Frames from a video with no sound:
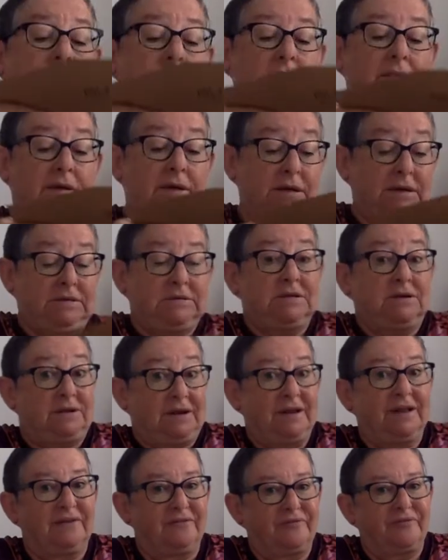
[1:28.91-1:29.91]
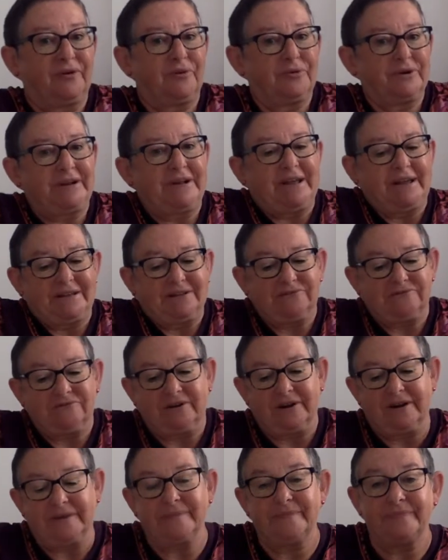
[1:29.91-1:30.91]
Yes, I can unfold an end.
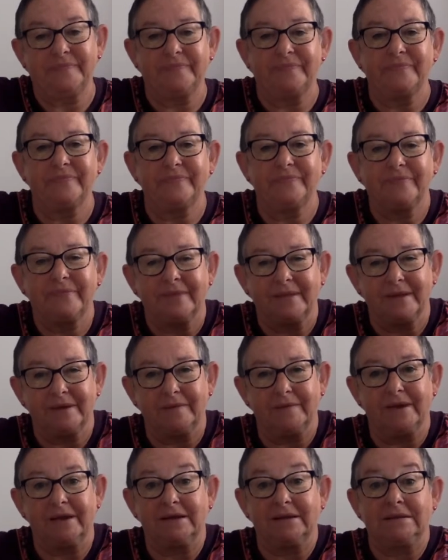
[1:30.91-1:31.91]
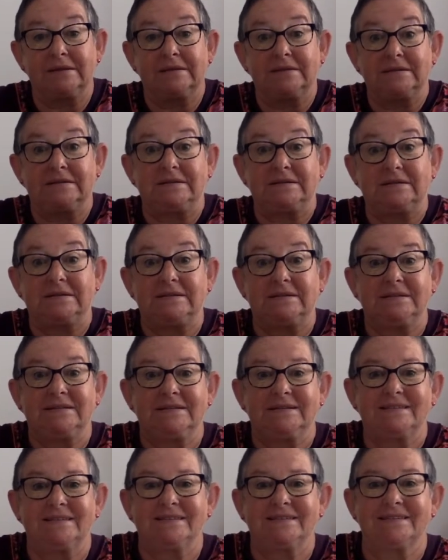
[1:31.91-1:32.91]
Right. We can
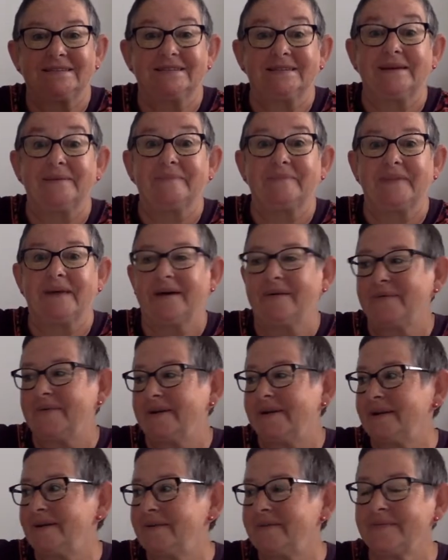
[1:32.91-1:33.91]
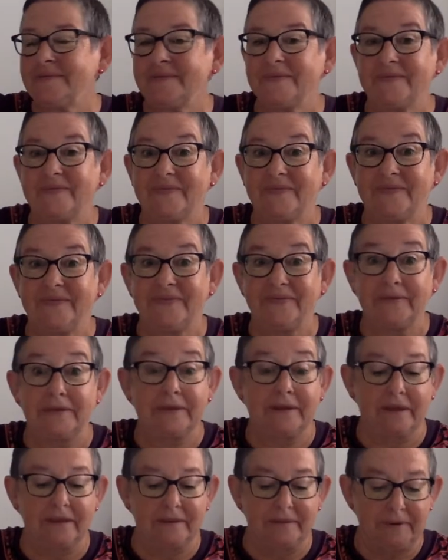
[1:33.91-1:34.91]
flip that one out.
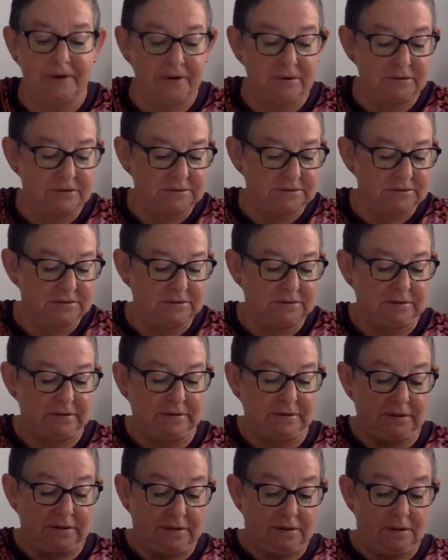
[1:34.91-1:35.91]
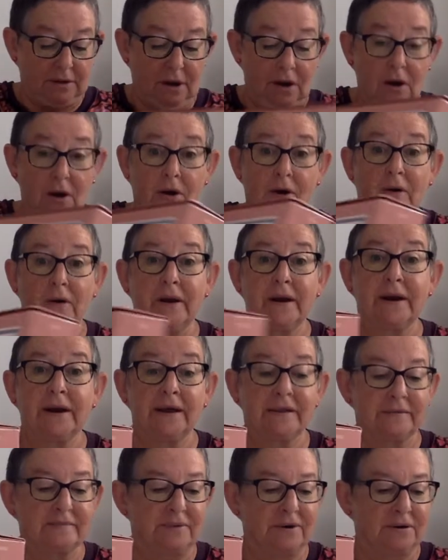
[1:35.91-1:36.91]
Another box. Oh,
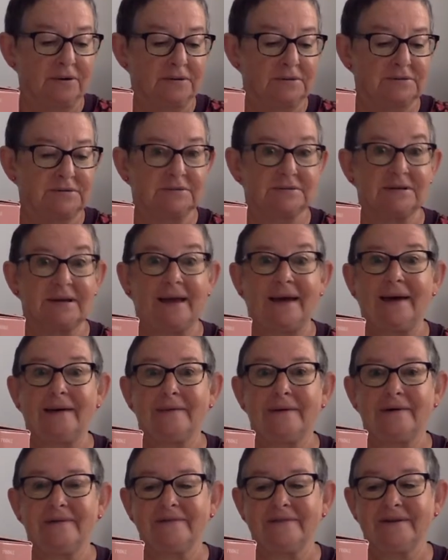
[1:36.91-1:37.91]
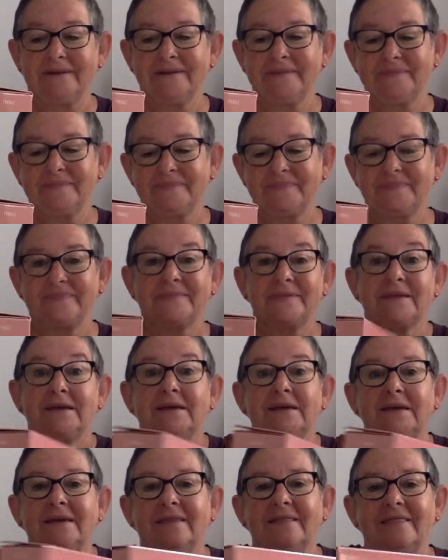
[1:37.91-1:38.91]
another box. However,
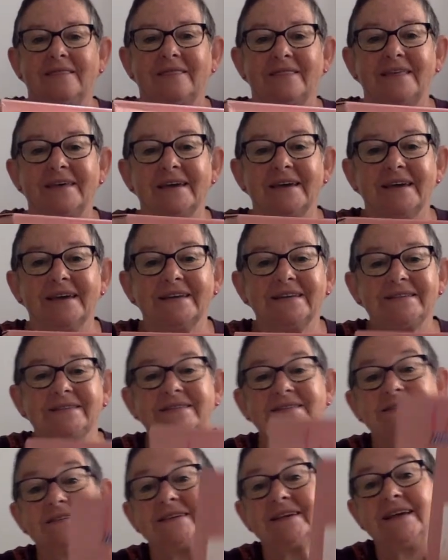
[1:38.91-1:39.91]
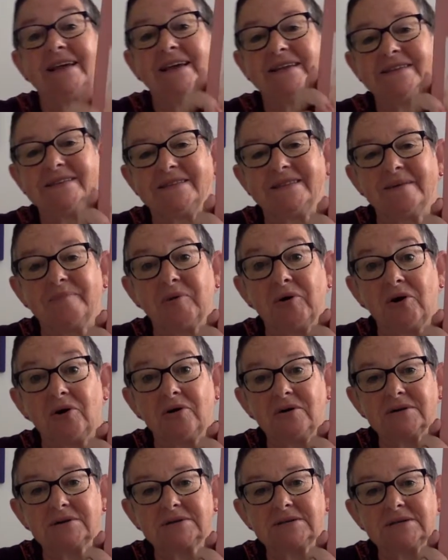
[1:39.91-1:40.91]
this is the
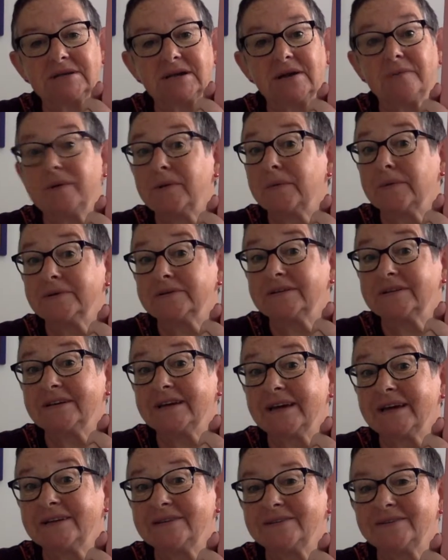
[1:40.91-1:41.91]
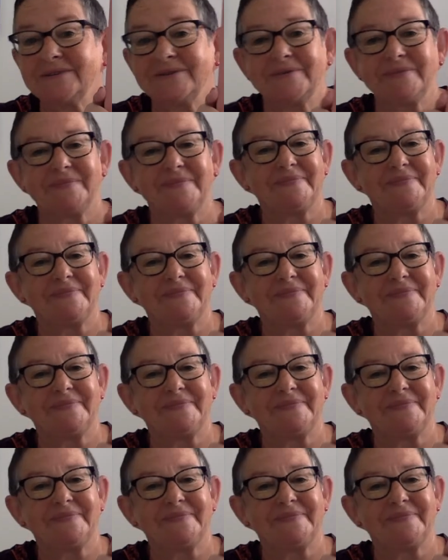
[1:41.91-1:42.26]
box we wanted to get to.